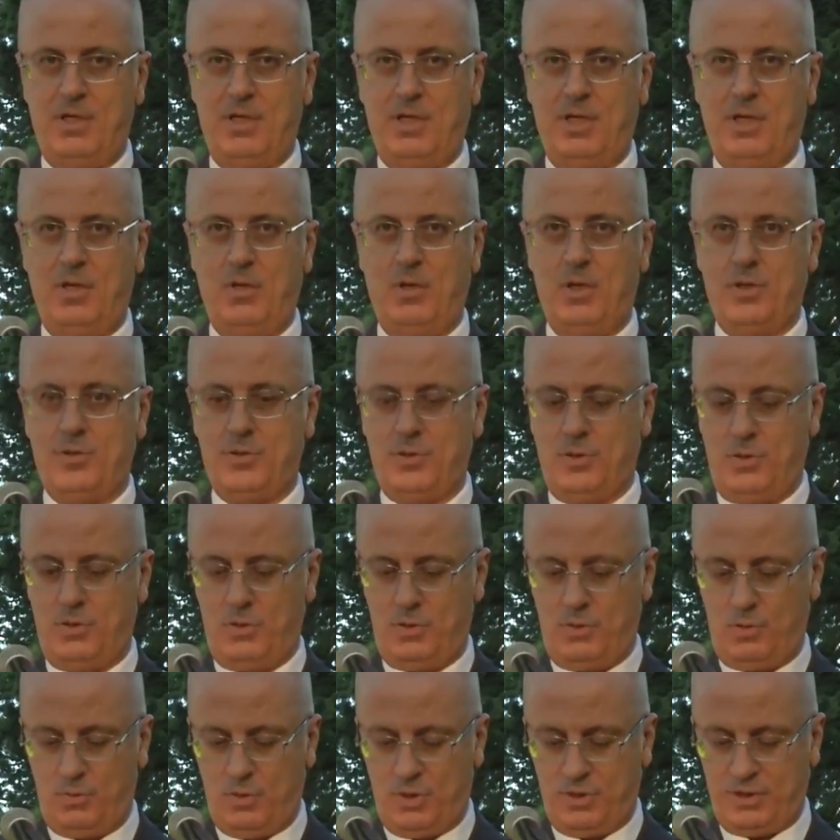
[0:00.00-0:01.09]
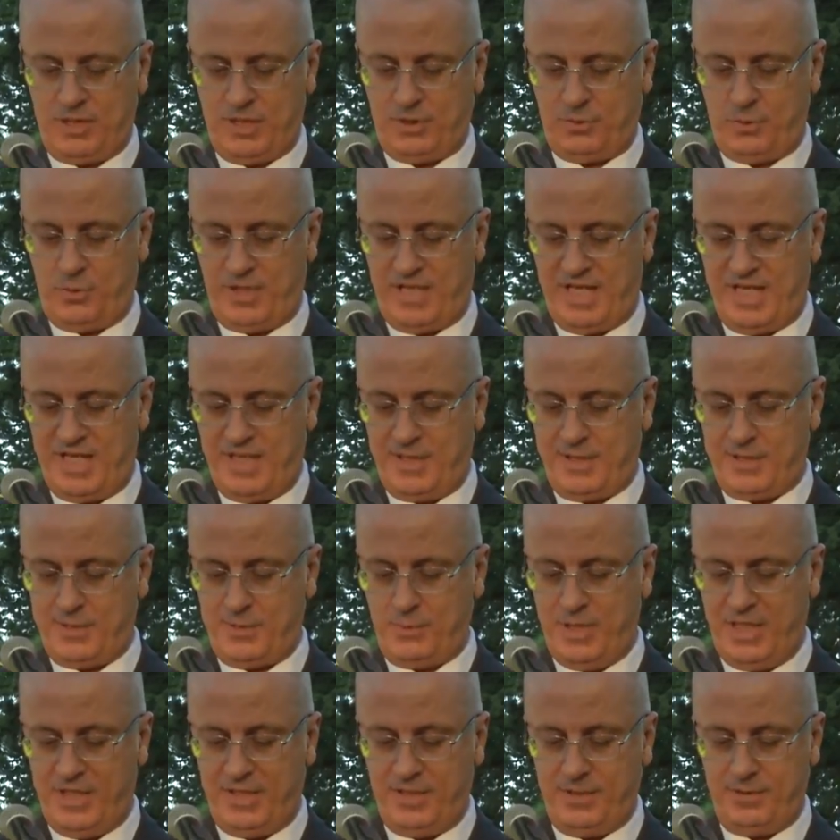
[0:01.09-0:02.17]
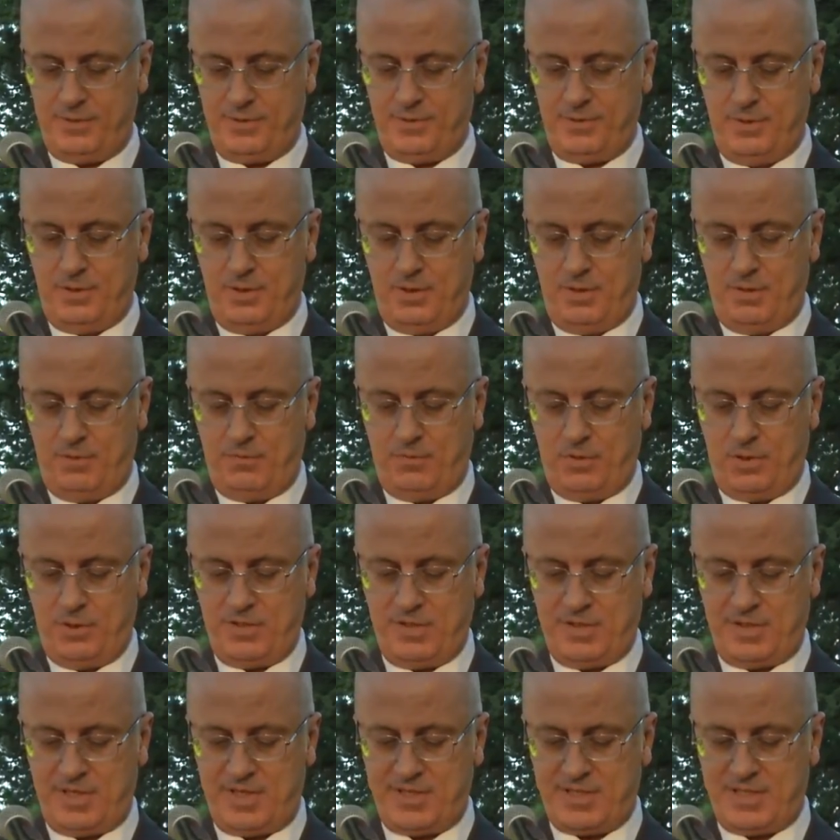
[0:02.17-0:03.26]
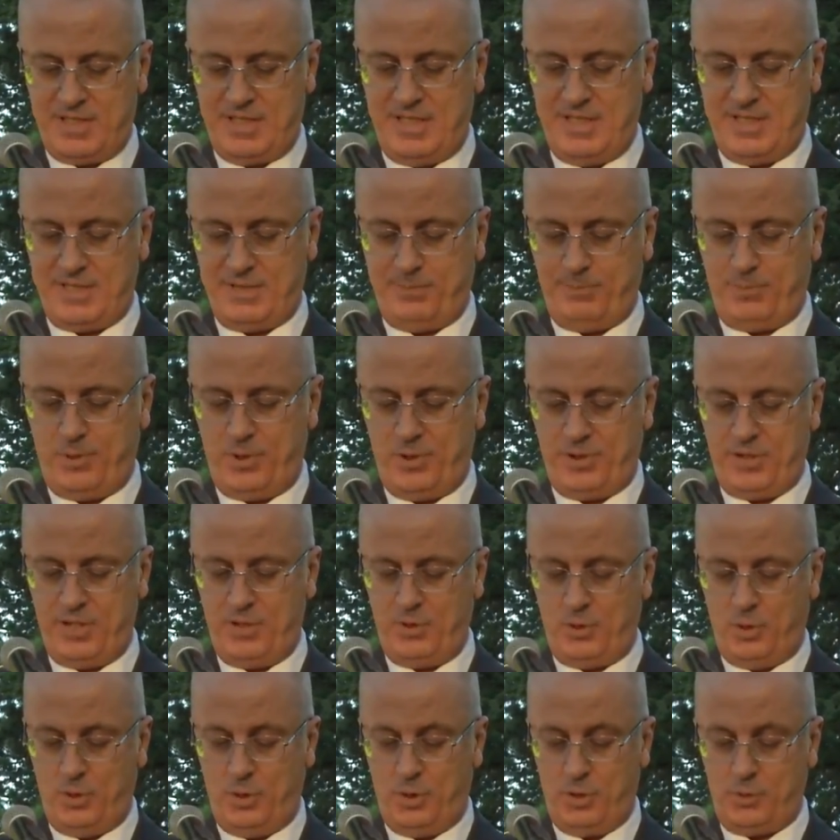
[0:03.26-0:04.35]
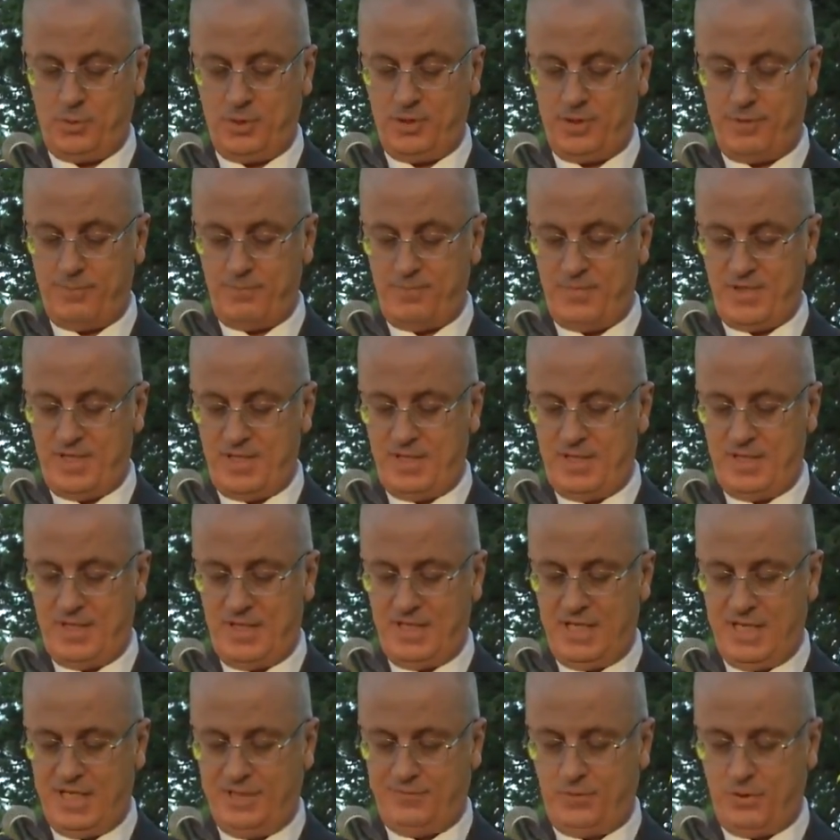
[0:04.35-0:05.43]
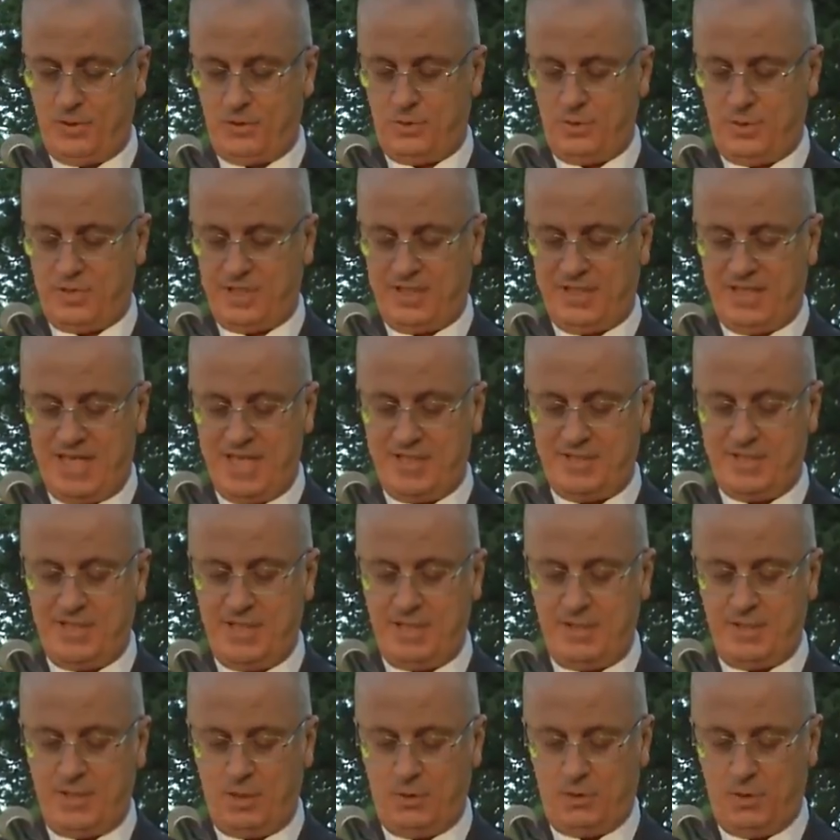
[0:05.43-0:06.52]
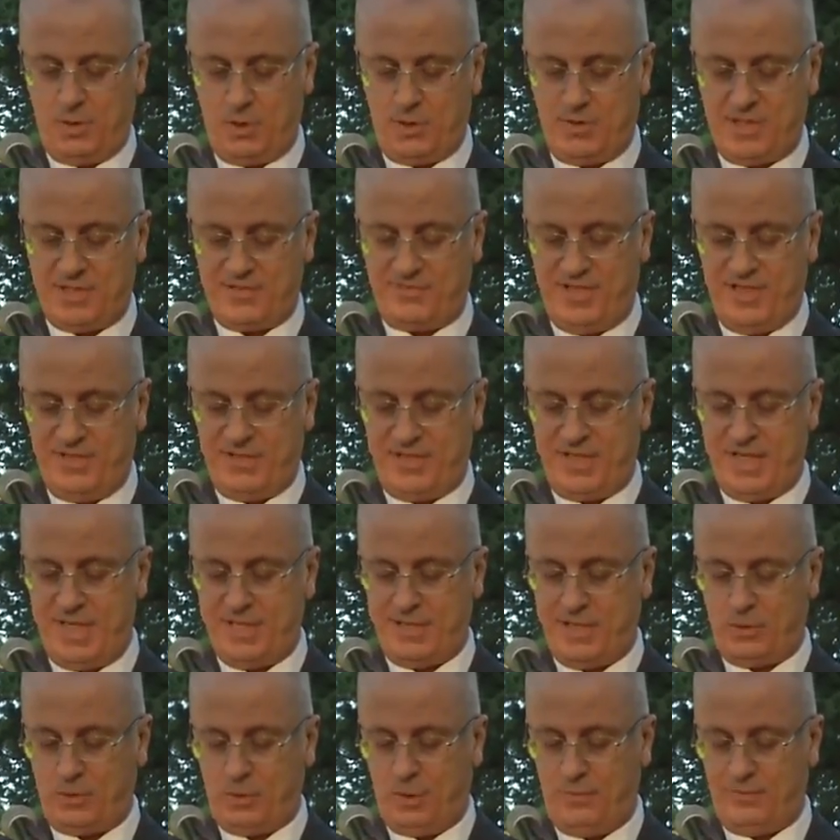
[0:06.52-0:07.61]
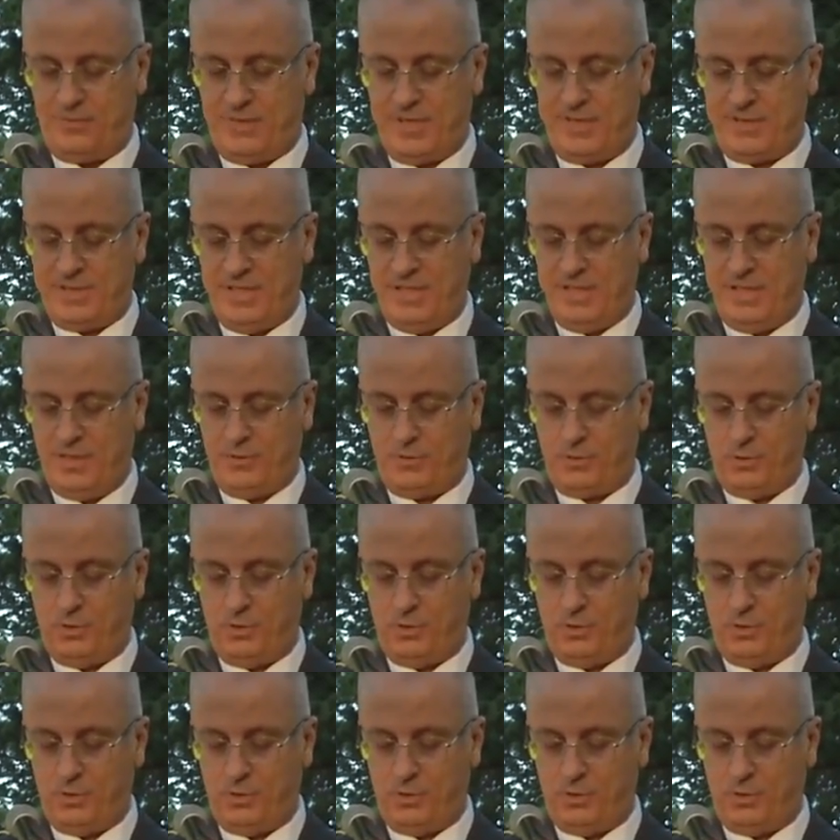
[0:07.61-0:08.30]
I also wanted to thank Sweden for generously supporting UNRWA and for organizing the UNRWA's fundraising conference held in